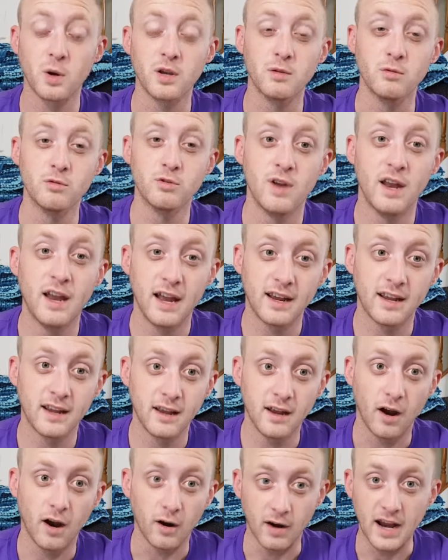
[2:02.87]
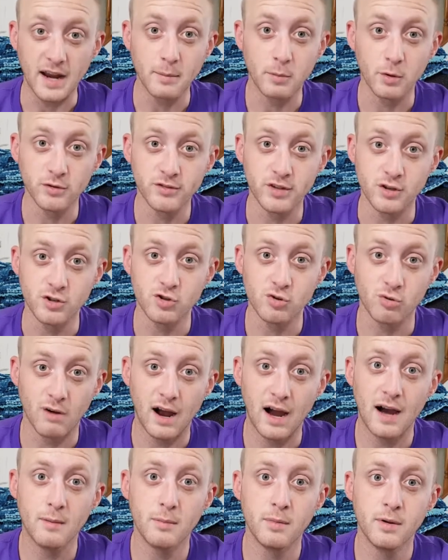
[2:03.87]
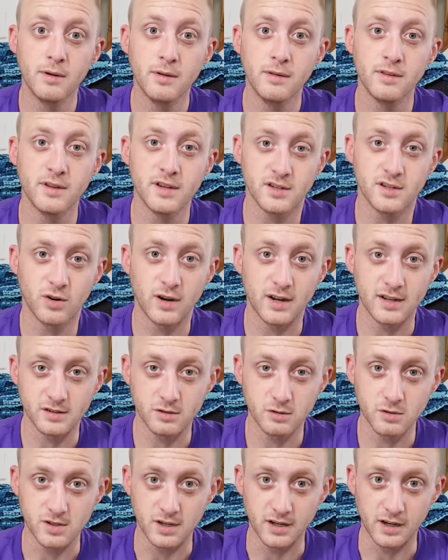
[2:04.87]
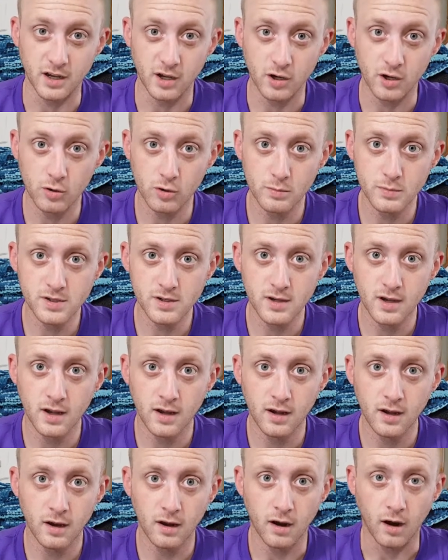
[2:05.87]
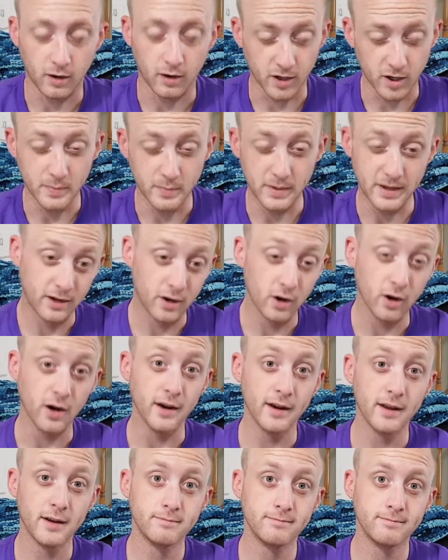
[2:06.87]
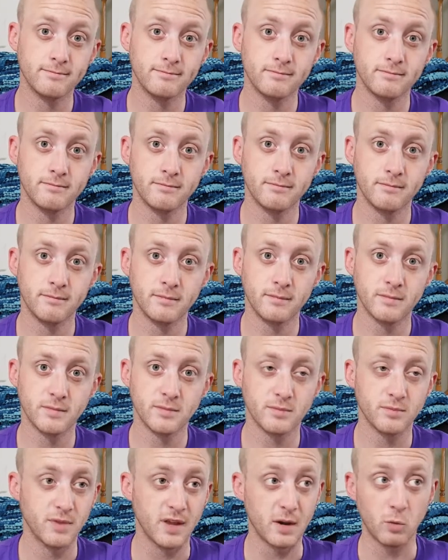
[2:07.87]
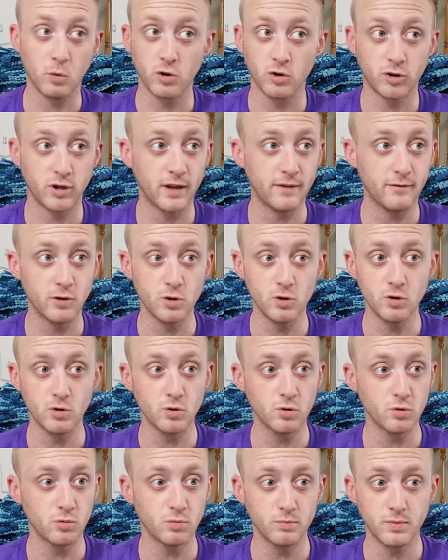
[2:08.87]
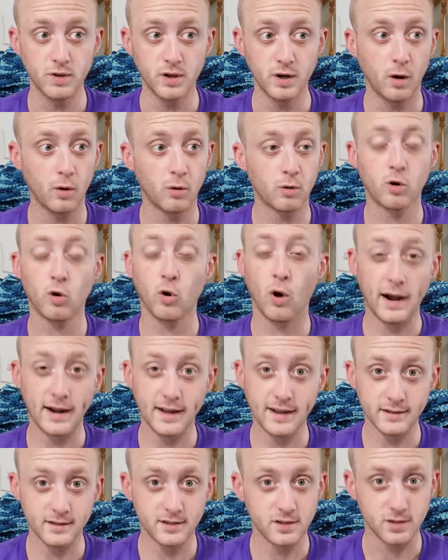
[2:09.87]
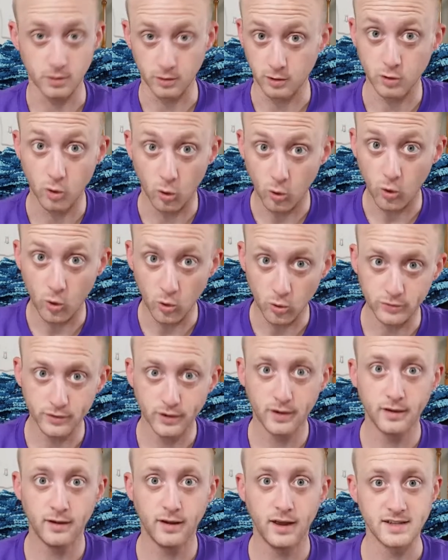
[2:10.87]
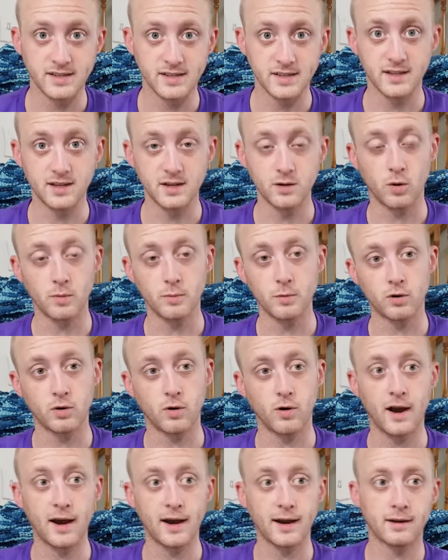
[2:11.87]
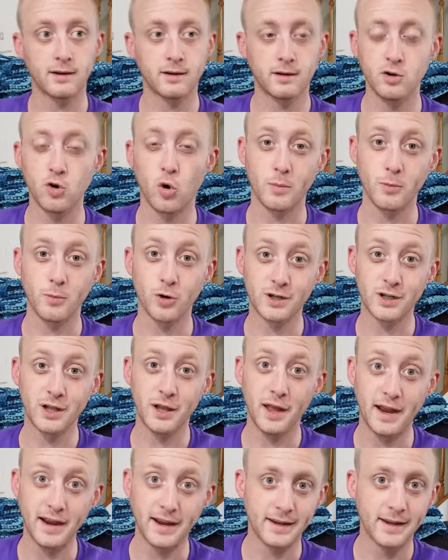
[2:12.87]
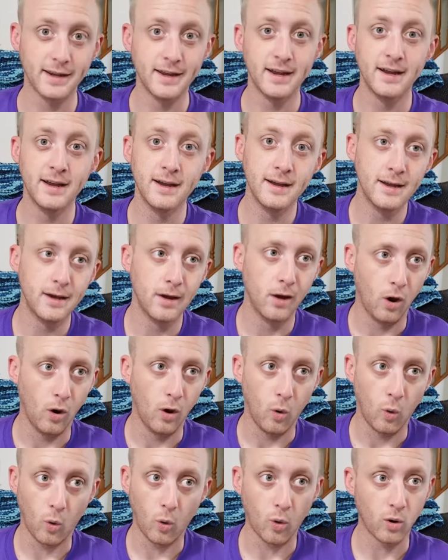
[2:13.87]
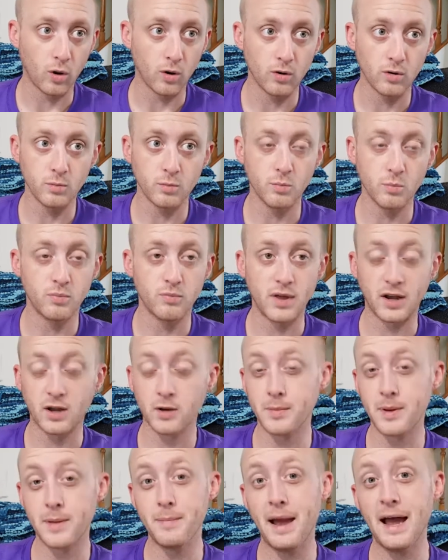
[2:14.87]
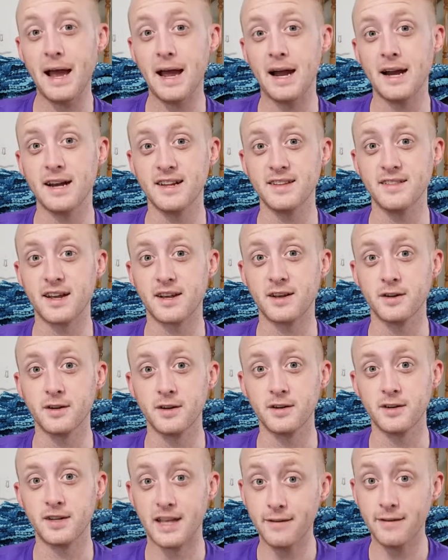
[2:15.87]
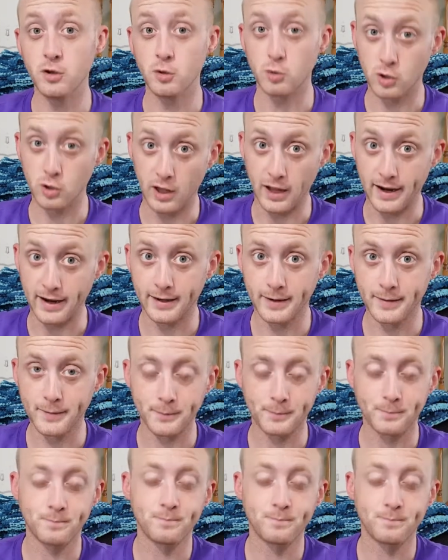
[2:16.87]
where you are able to drop these translucent cubes are going to be good. They will give you, credits or gold, as in the normal Clank, or they could be bad and they could give you Clank.